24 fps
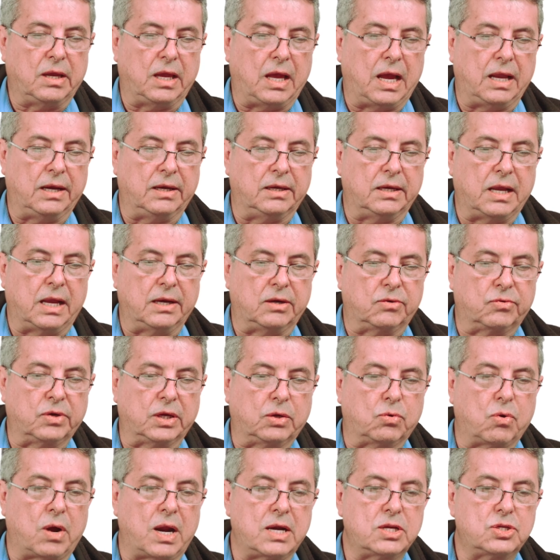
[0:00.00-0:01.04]
and
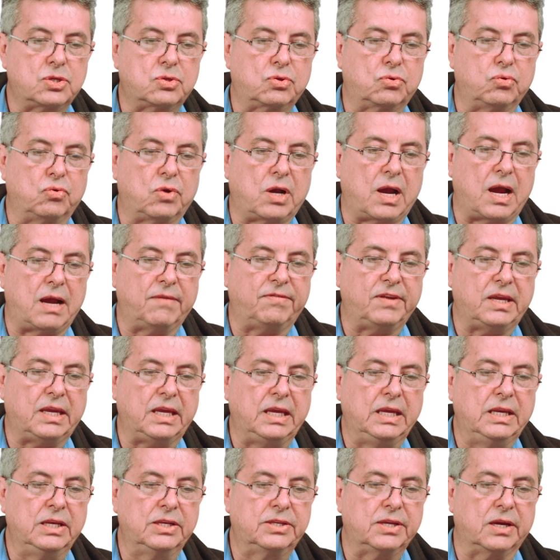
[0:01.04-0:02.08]
requires to have
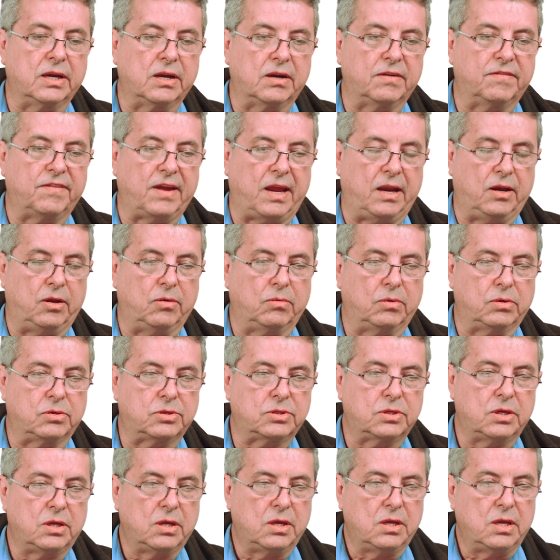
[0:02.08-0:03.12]
integer
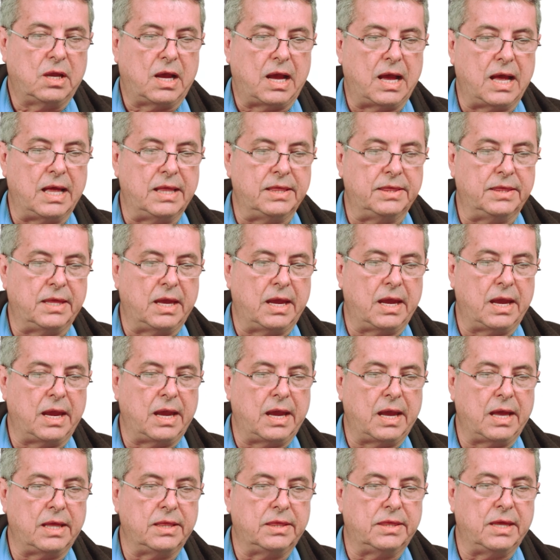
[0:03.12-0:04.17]
variables, and
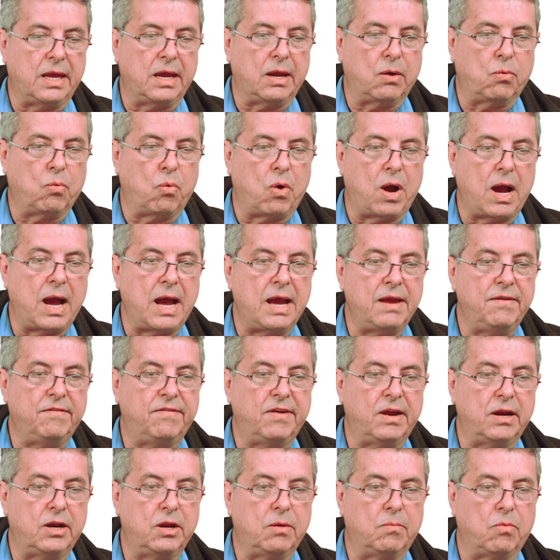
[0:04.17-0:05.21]
the y
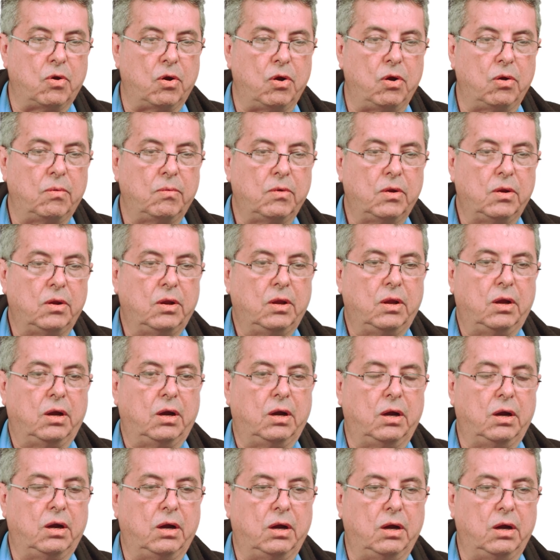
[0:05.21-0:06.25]
variable
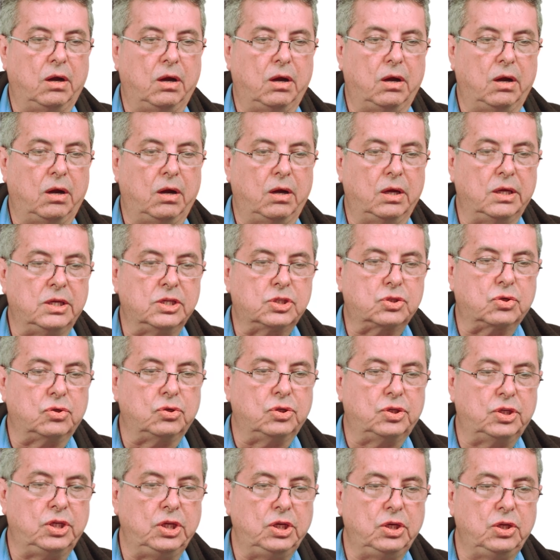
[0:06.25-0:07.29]
is
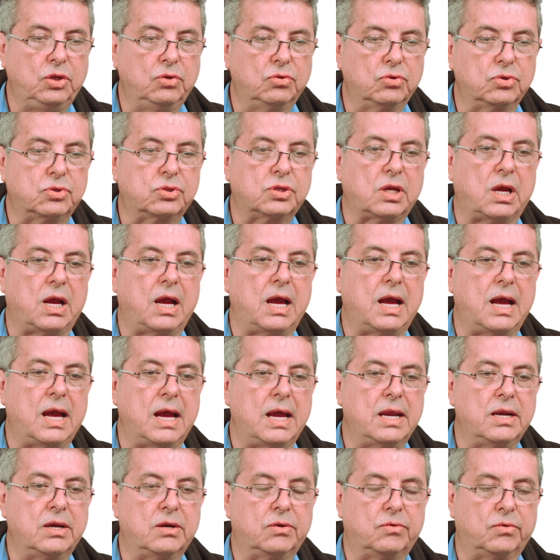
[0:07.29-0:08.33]
continuous
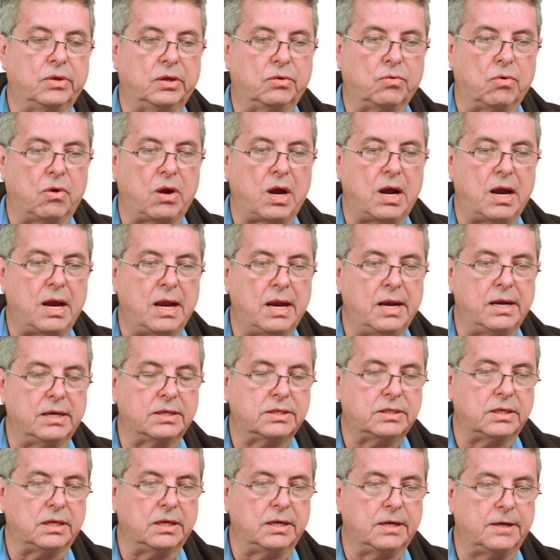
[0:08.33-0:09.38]
and
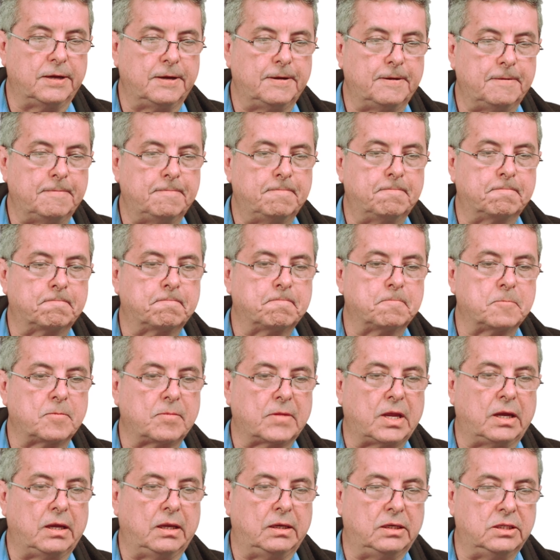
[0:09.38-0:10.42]
requires and
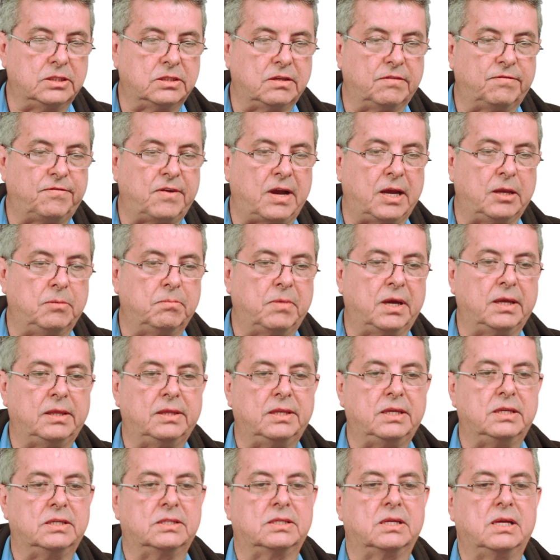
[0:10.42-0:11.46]
is defined by
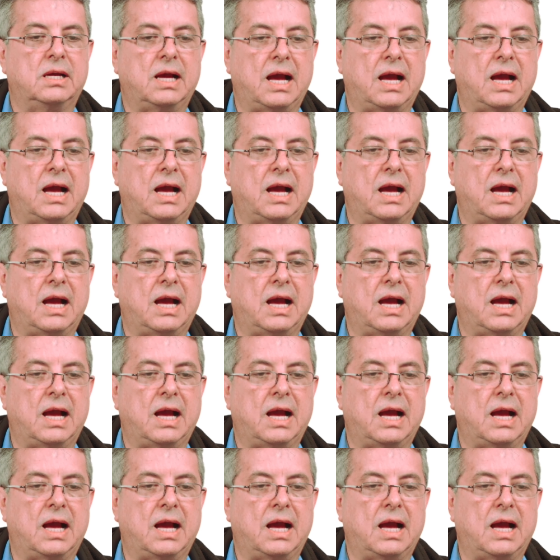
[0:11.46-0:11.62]
this